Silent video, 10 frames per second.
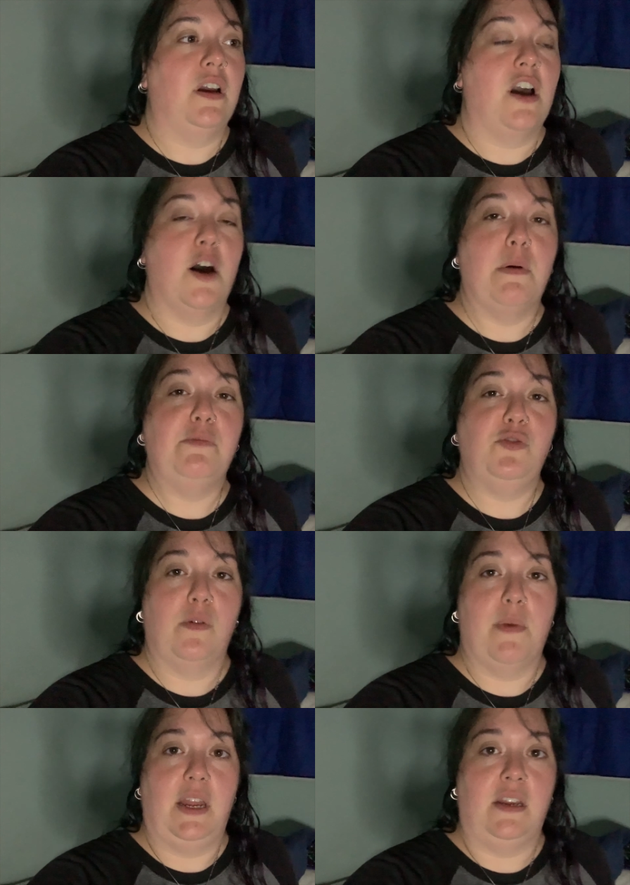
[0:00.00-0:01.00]
come up to a
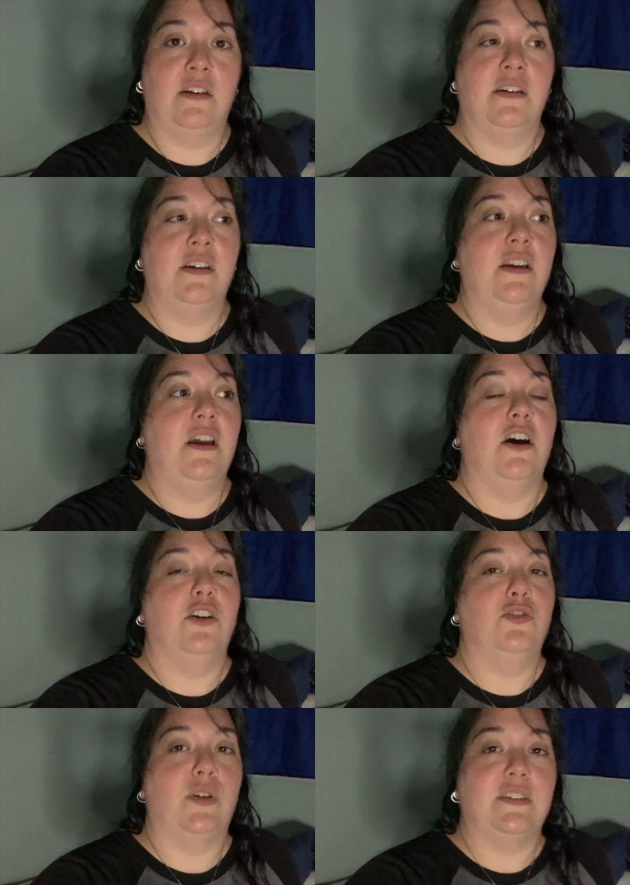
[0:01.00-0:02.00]
mic,
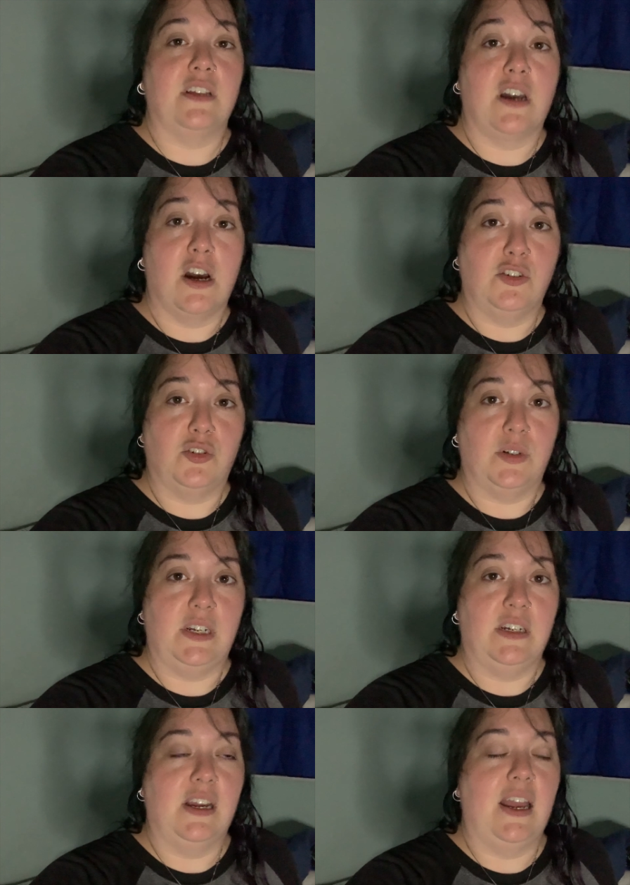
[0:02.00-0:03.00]
address the
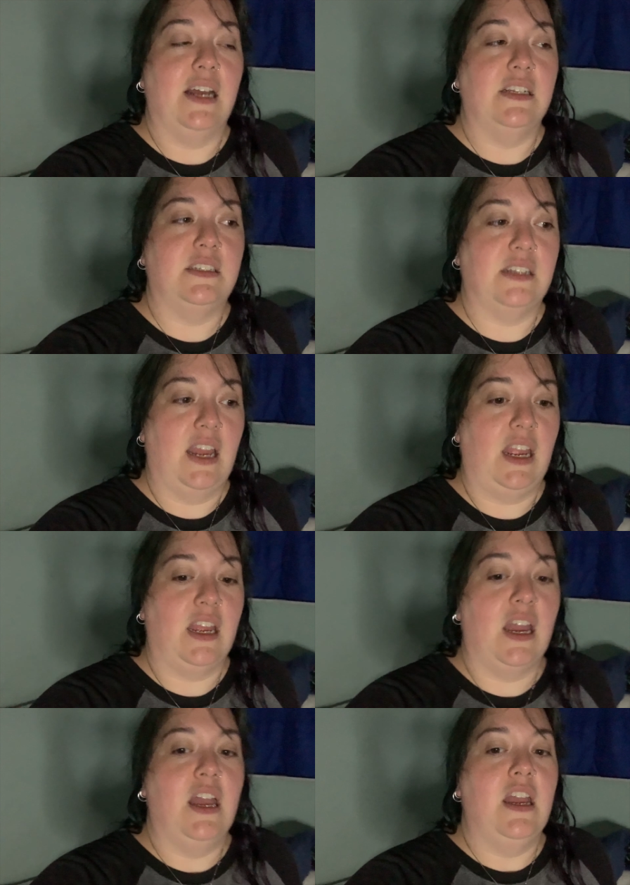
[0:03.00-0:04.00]
country and say,
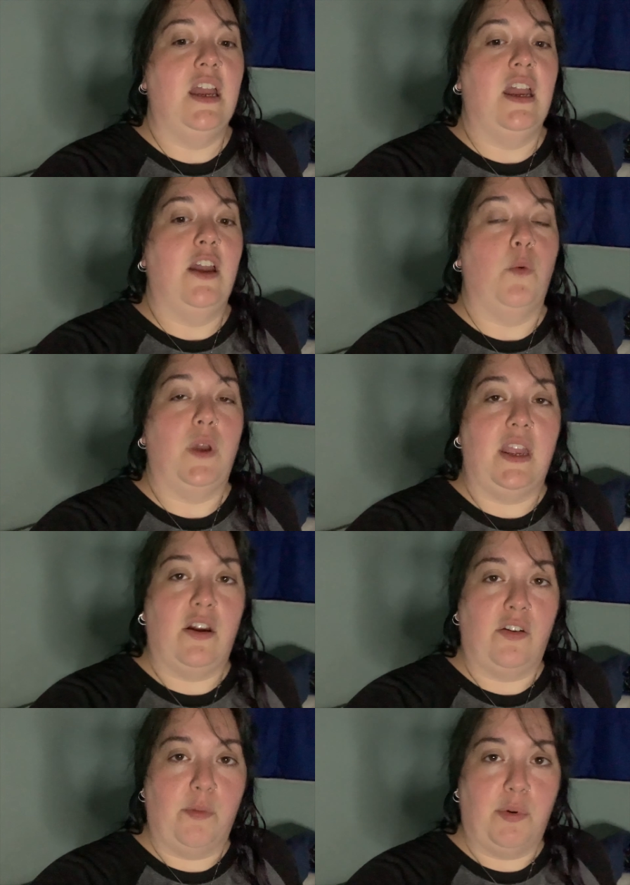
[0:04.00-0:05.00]
we
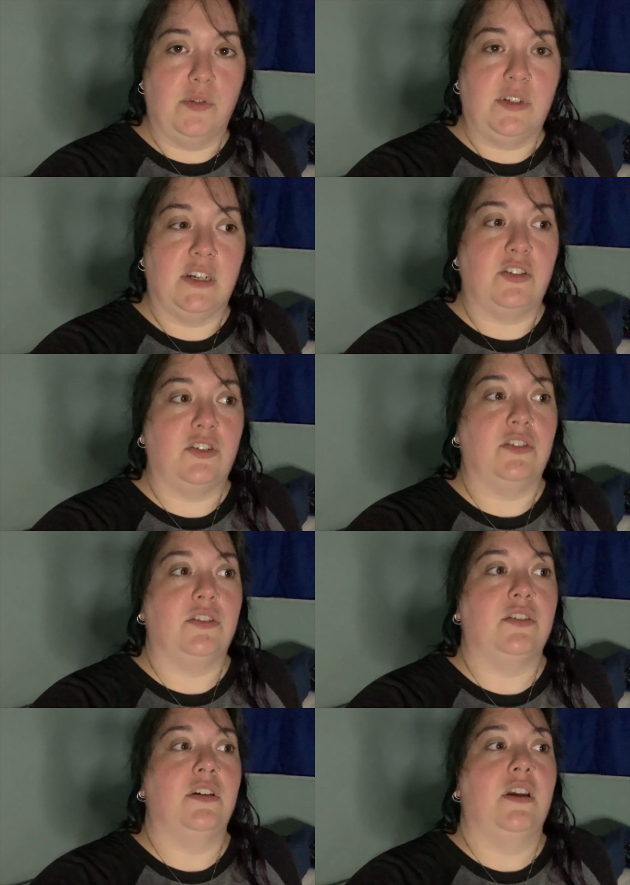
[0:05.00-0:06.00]
hear the
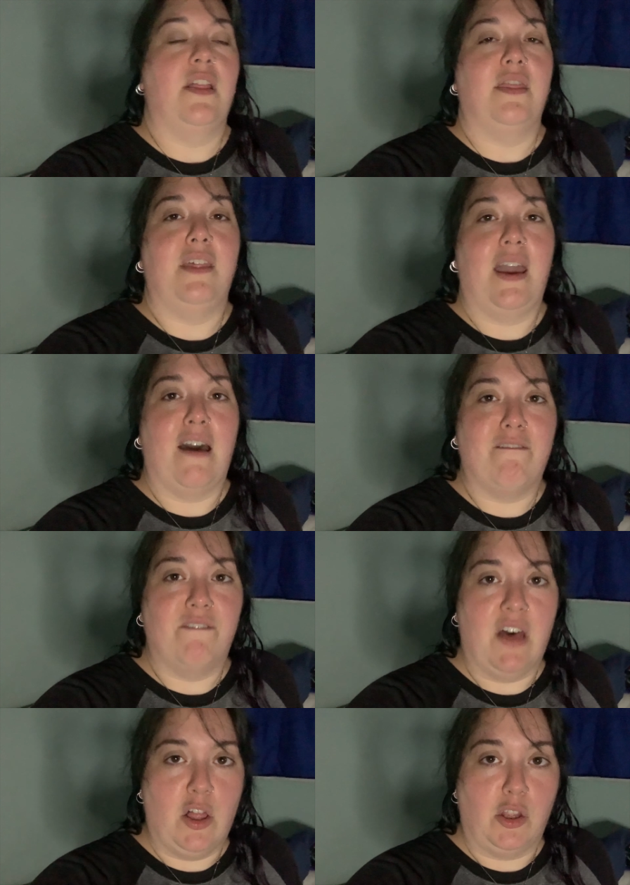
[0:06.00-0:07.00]
protesters, they have
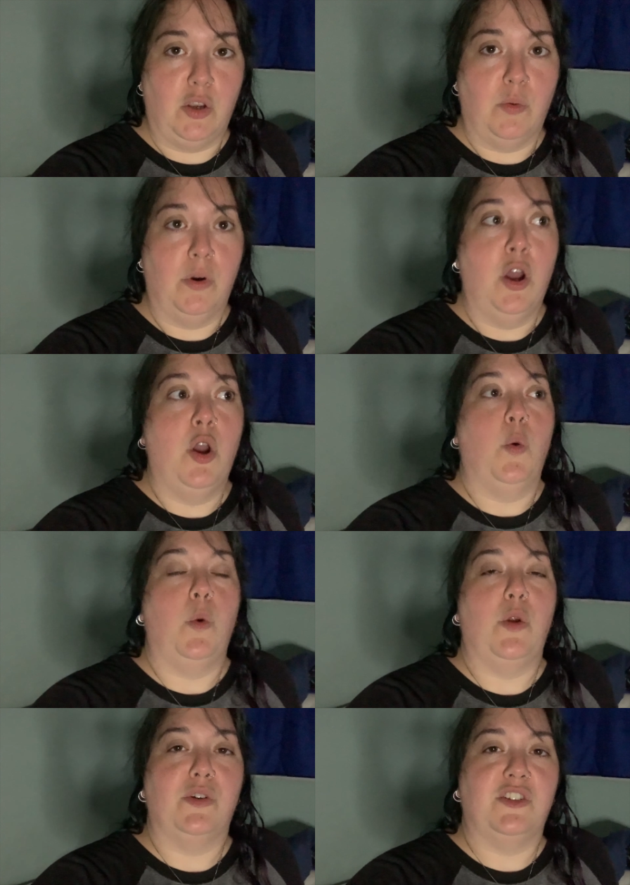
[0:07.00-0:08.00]
value,
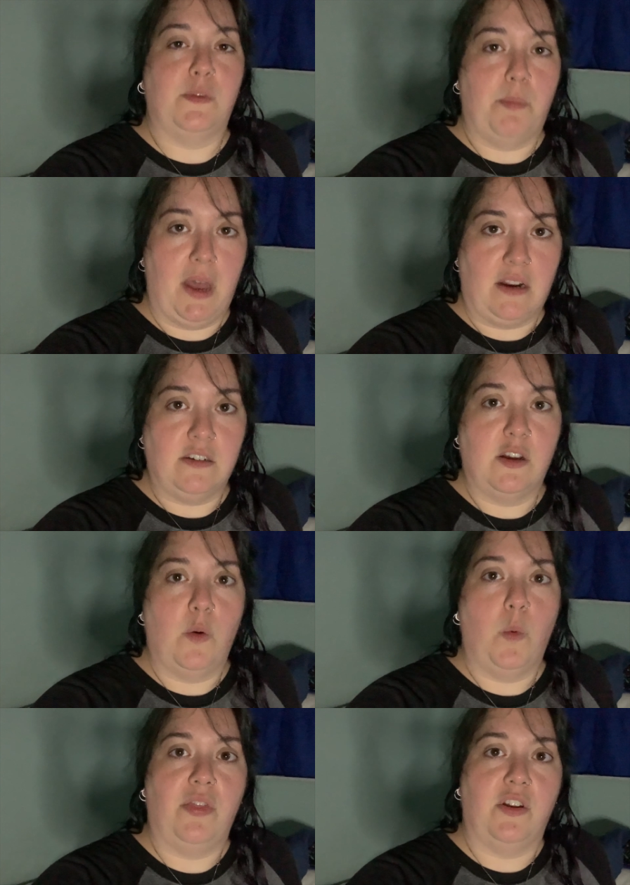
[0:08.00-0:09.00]
we respect
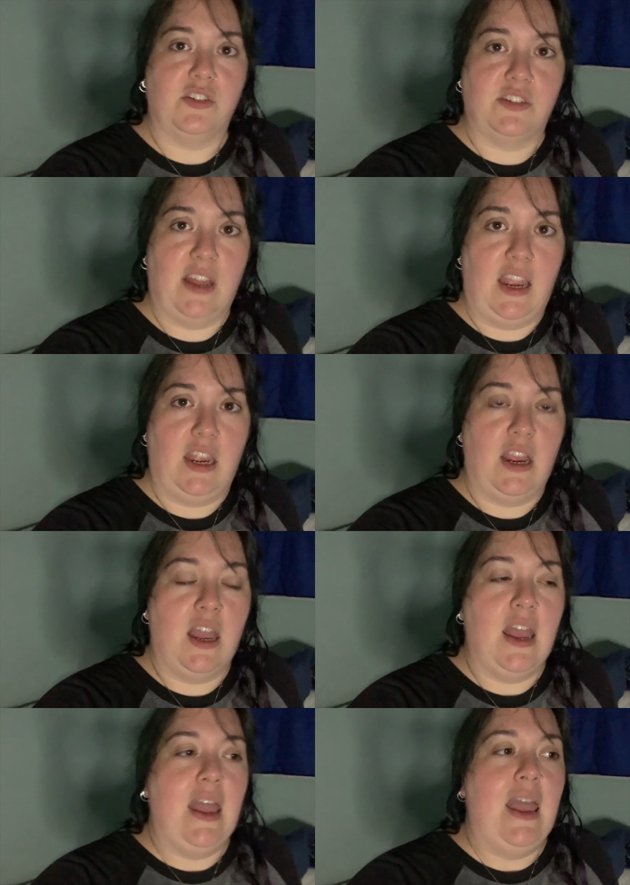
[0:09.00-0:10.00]
what they're saying,
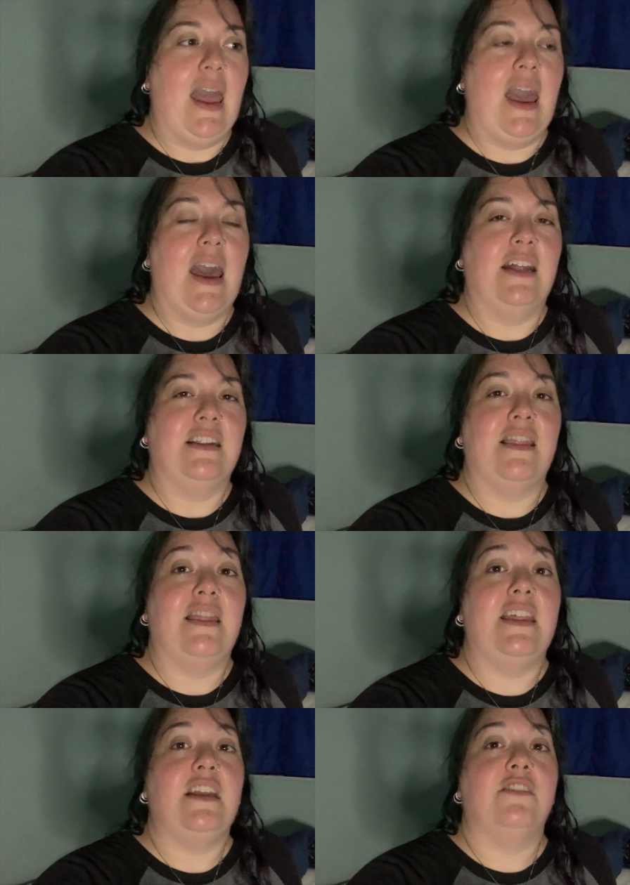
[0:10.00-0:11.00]
and
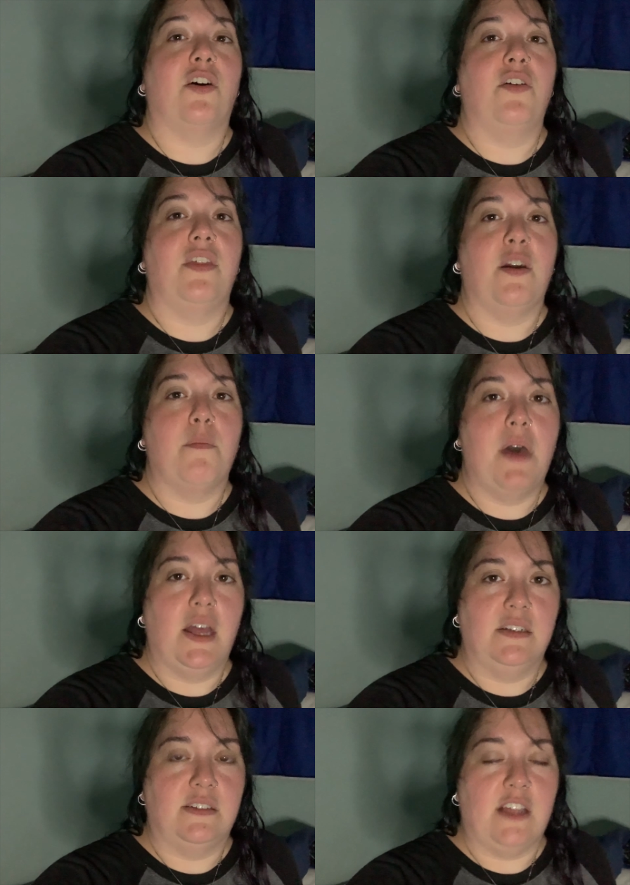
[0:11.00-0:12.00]
these are the
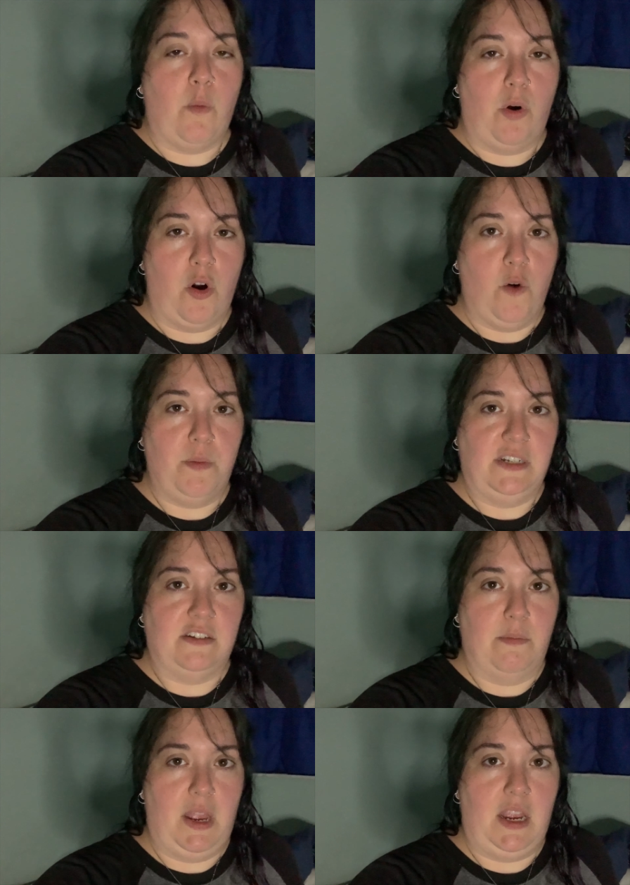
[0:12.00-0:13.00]
amends that we're hoping
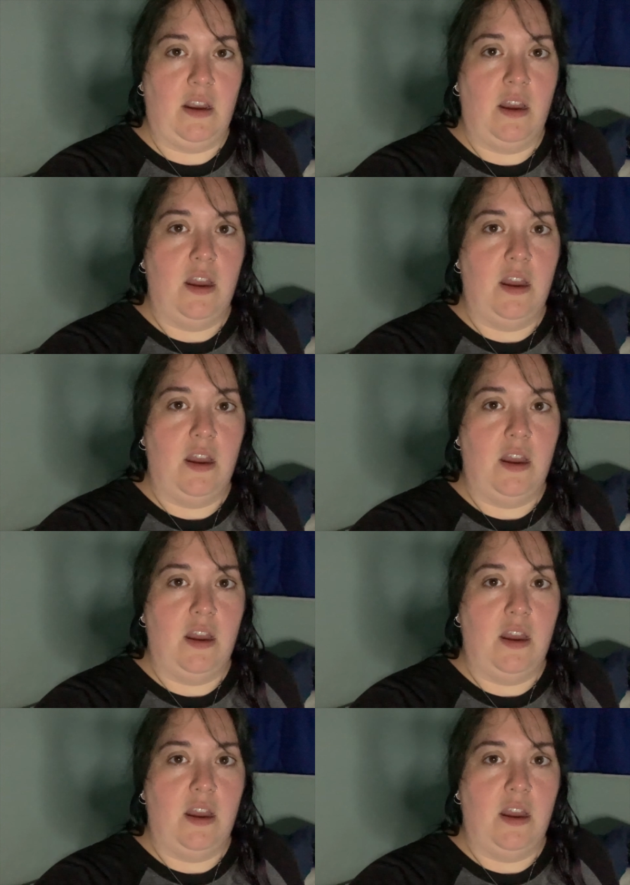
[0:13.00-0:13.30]
to make,